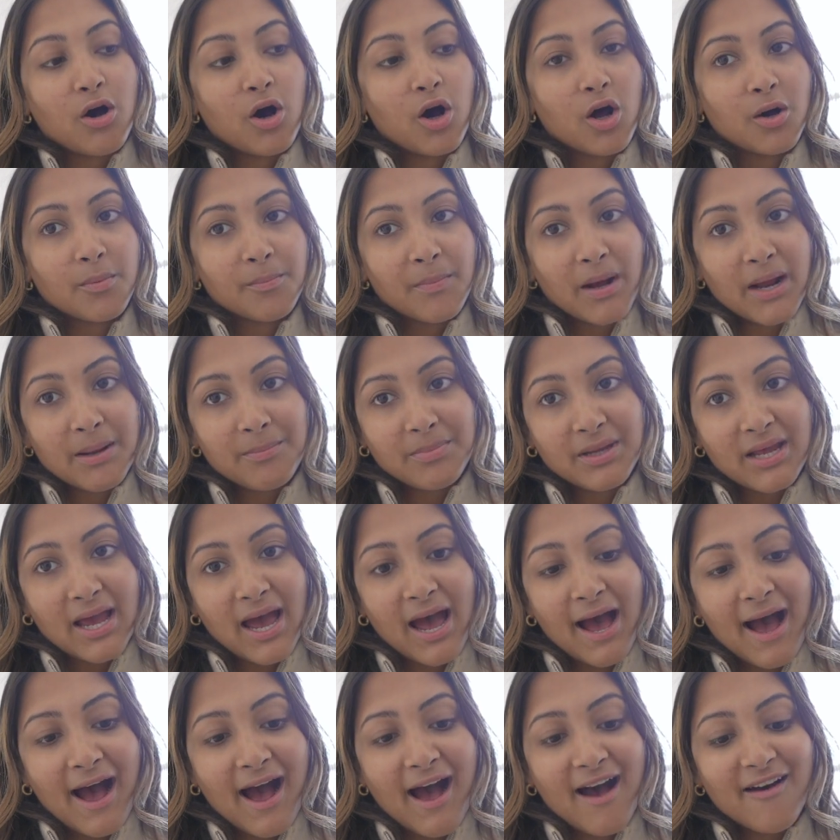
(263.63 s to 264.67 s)
on my
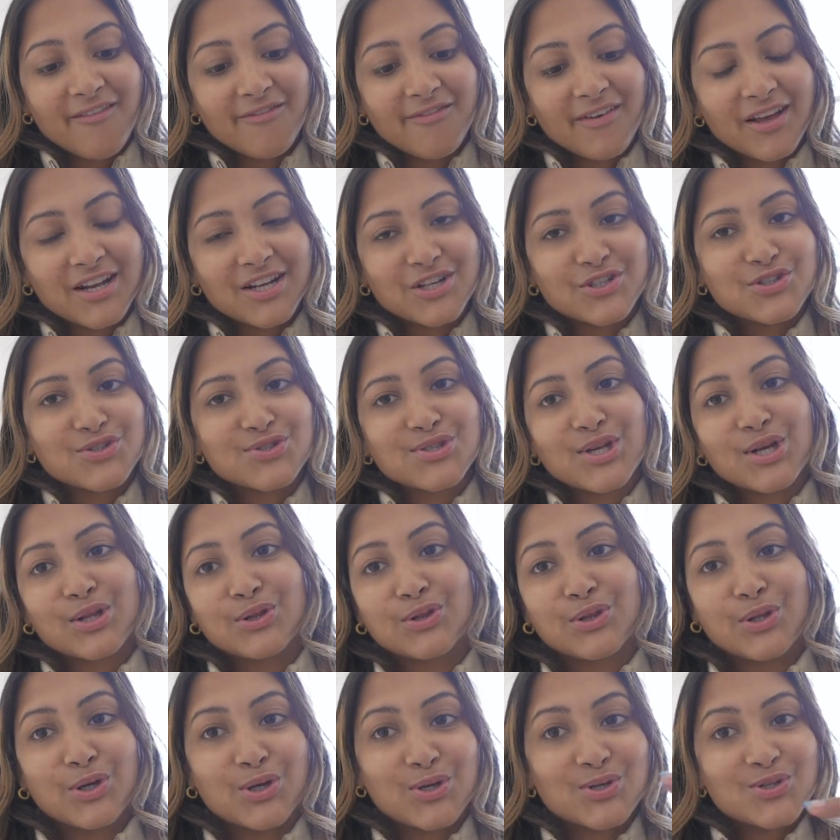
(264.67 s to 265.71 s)
behalf and it just like
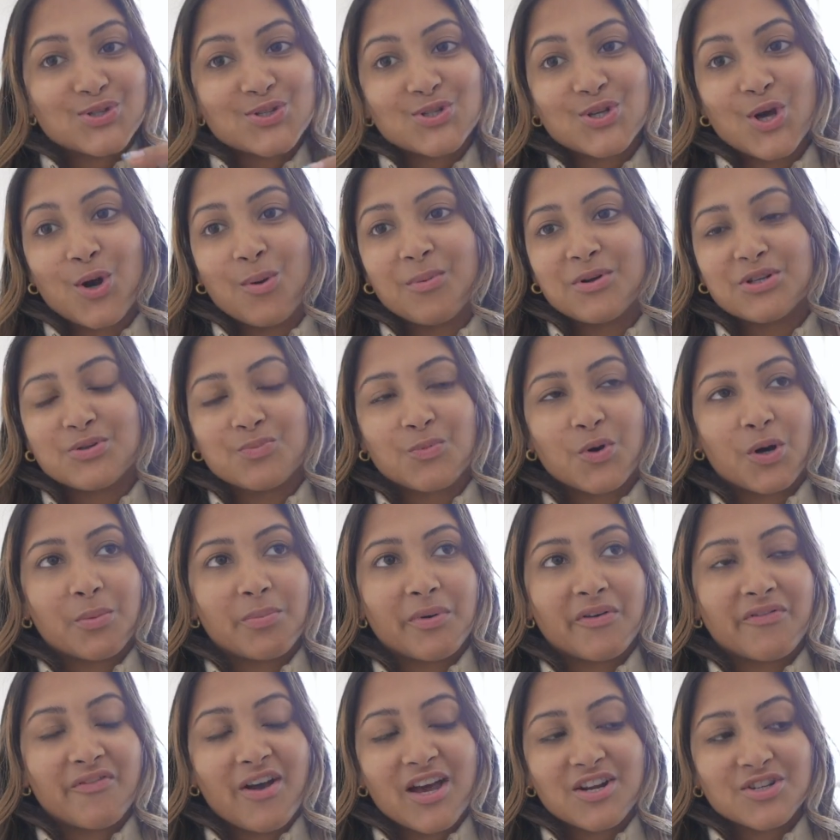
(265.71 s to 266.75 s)
looks so much more
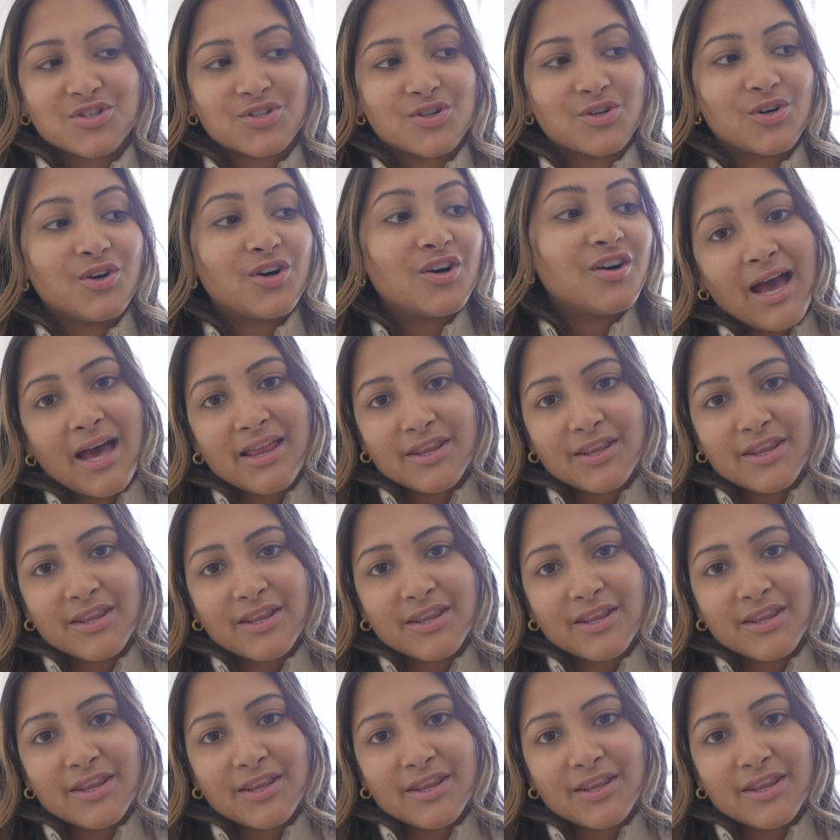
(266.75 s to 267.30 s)
professional